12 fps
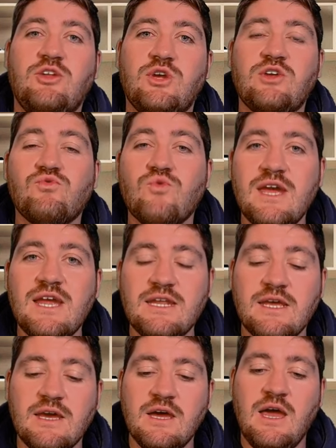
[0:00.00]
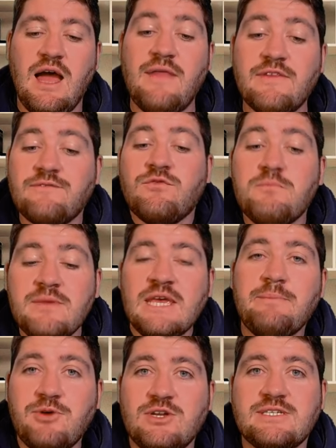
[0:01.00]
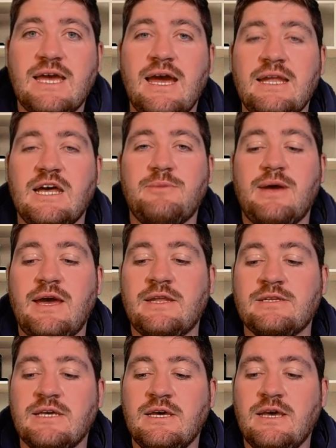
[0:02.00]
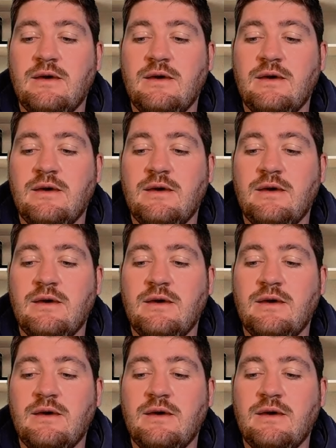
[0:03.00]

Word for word: You can really, I think, for me, put his hand up and